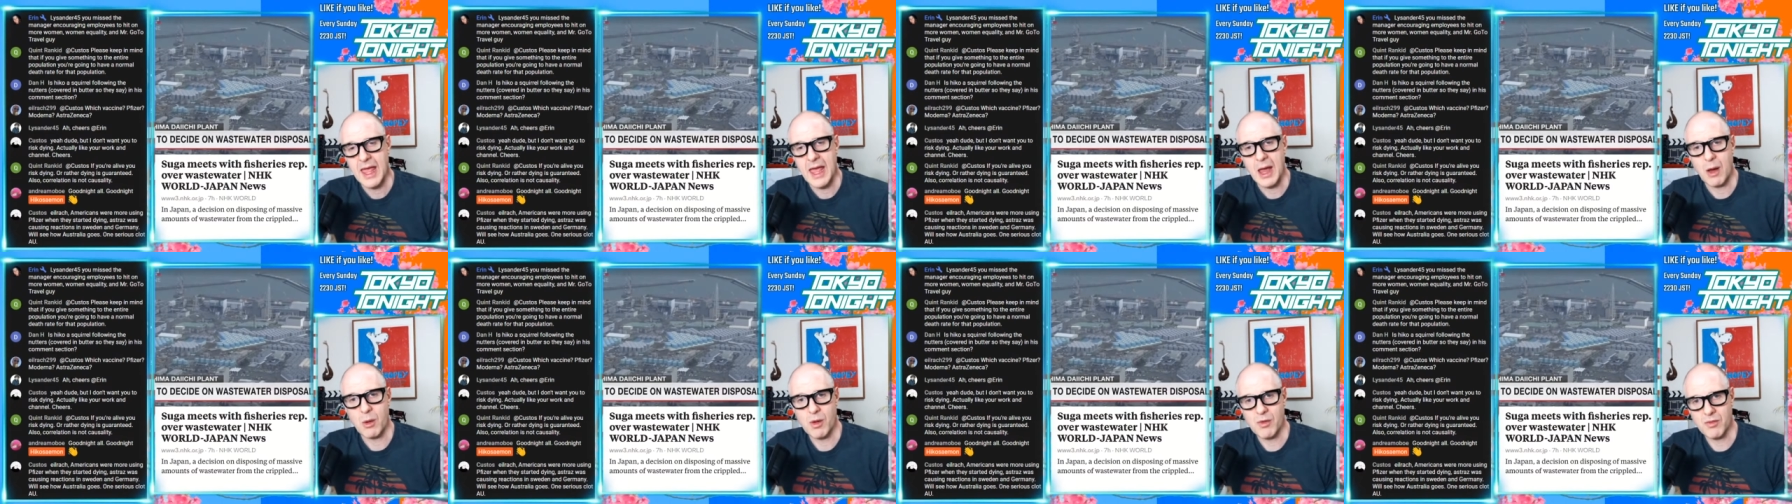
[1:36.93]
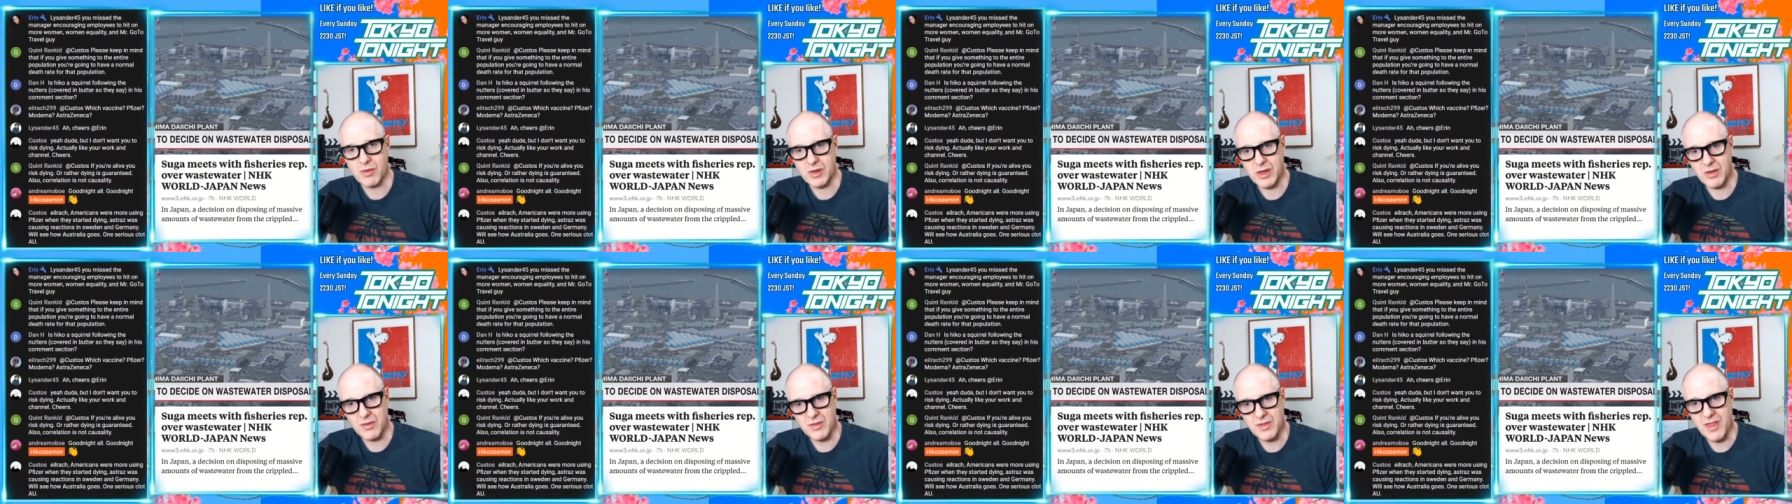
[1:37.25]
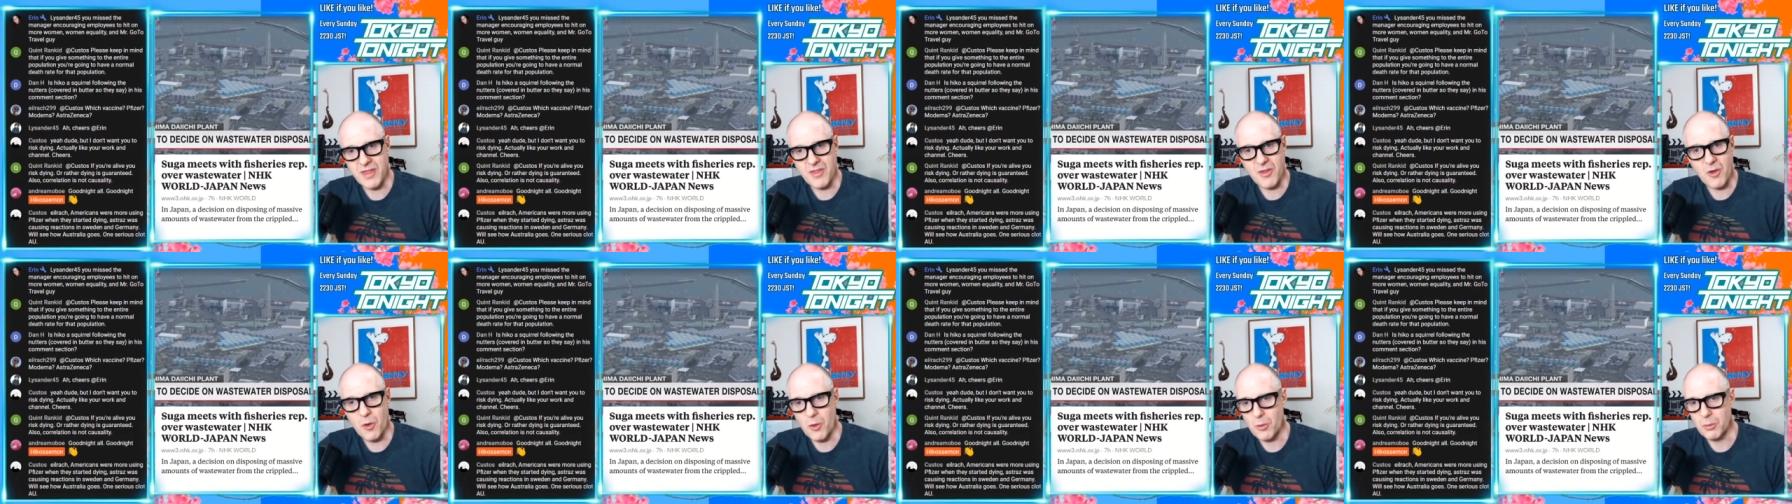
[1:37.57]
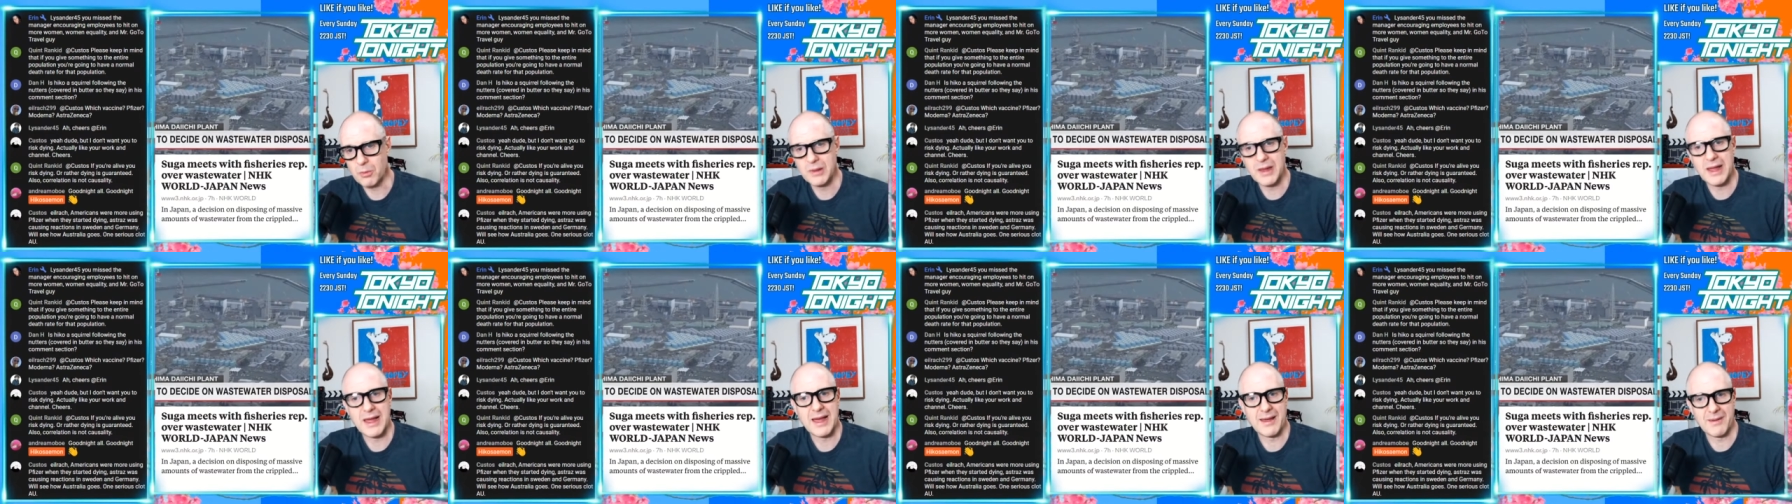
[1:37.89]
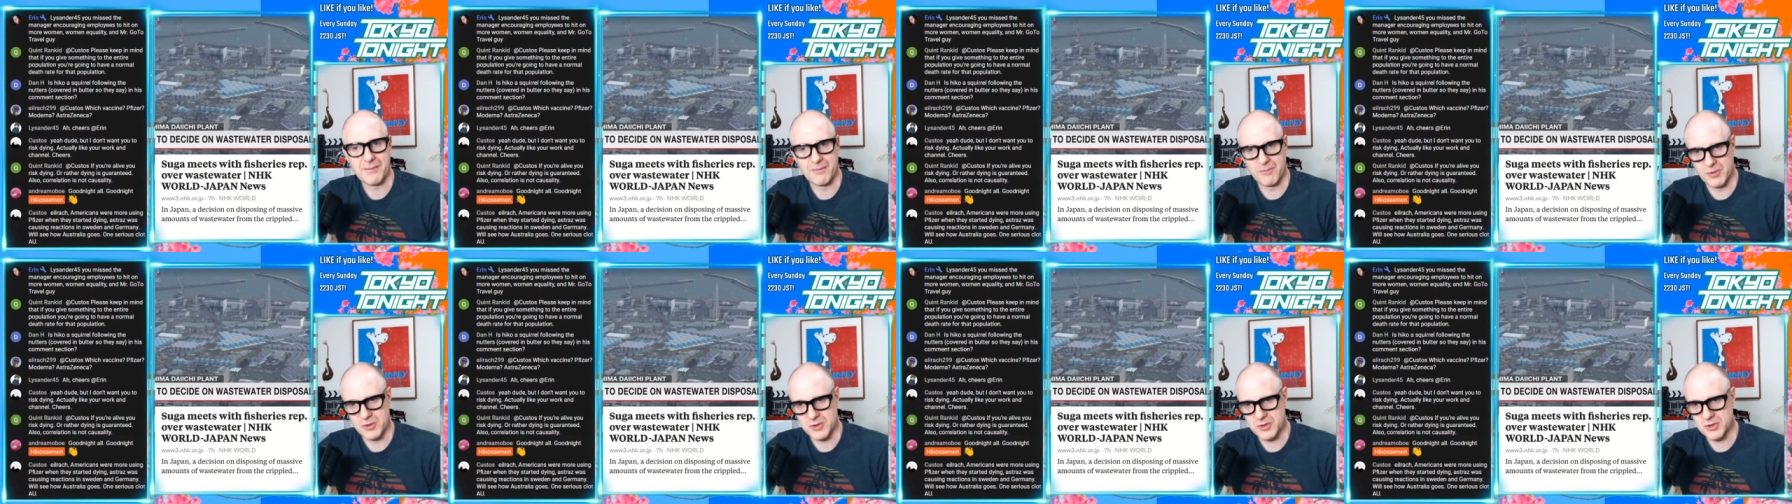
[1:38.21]
However, given that the whole
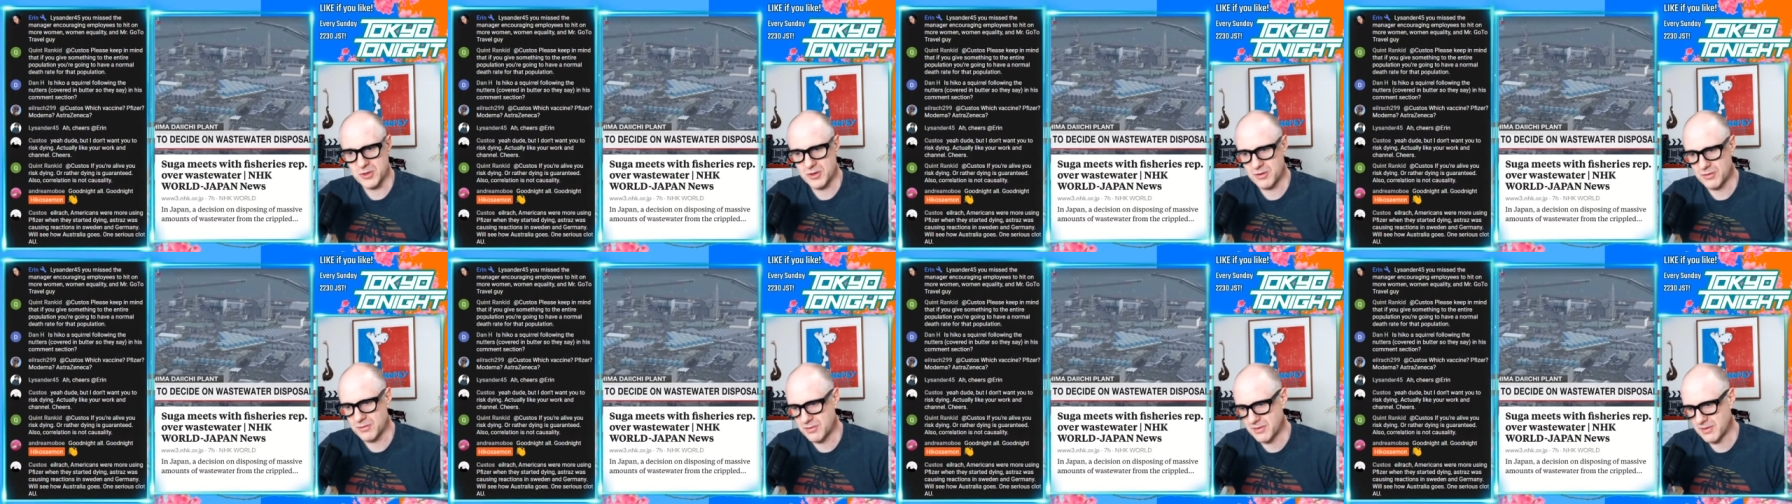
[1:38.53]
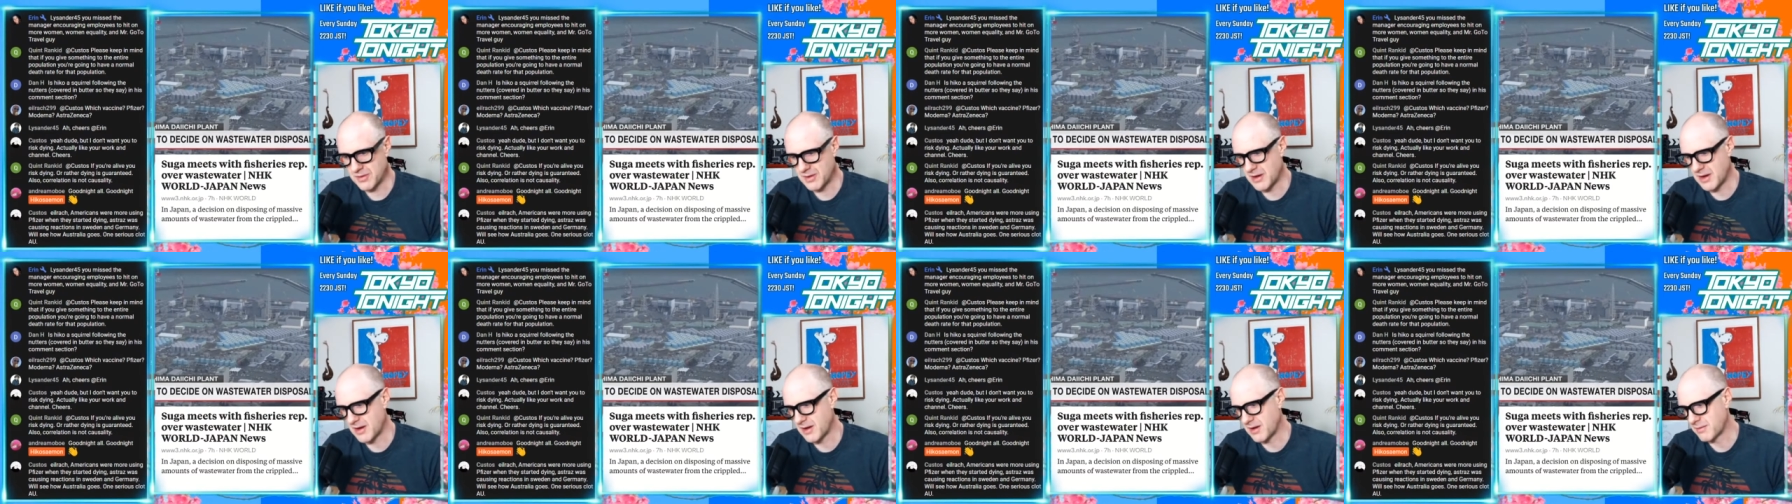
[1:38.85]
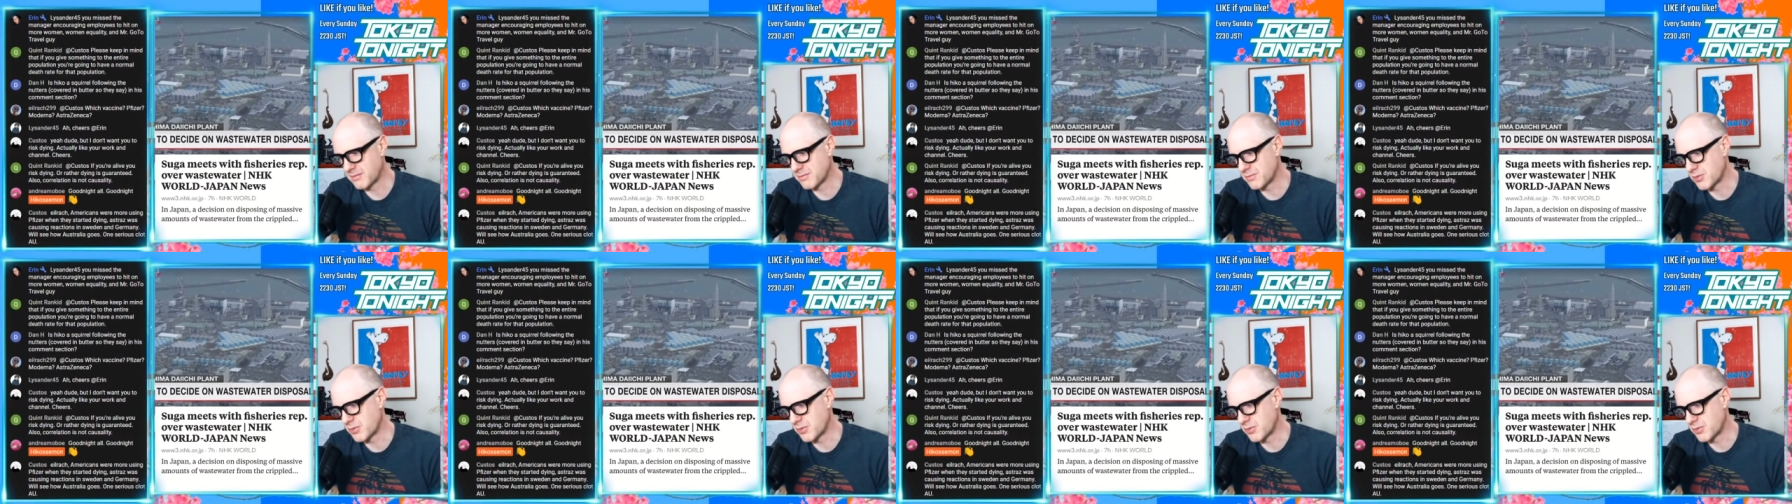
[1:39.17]
plant was sort of uh,